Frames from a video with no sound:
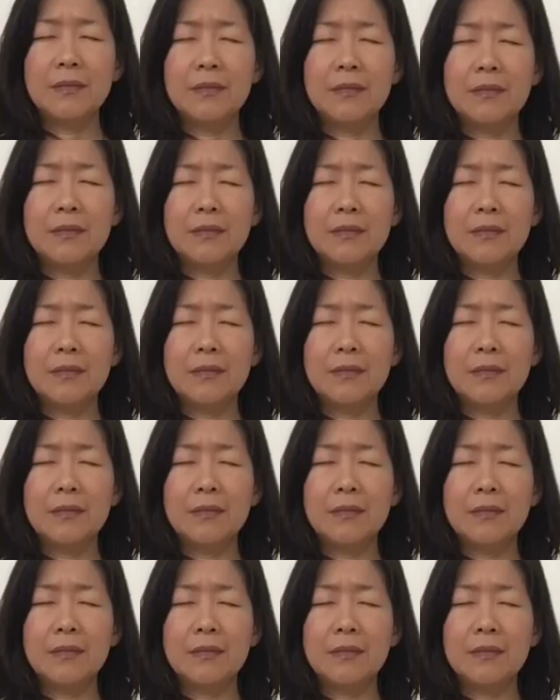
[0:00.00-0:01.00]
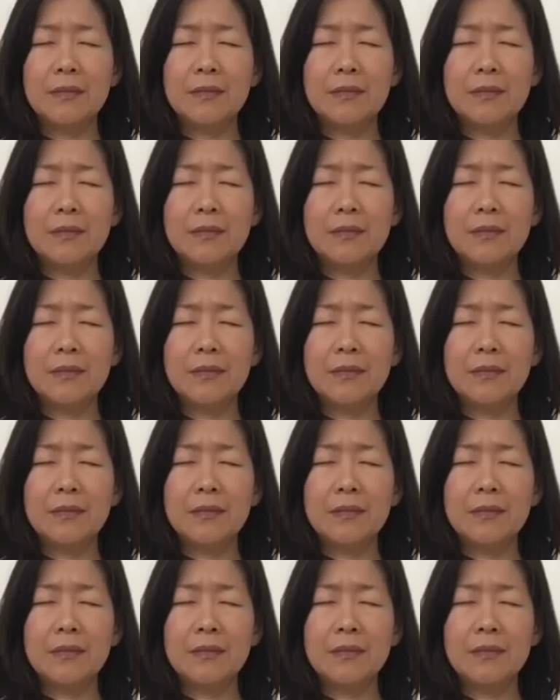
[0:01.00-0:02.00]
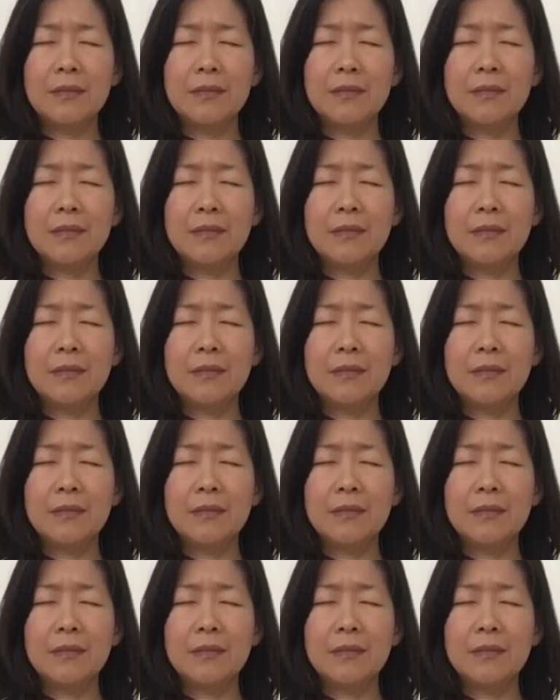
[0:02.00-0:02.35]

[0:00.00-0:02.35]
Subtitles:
(no one is talking)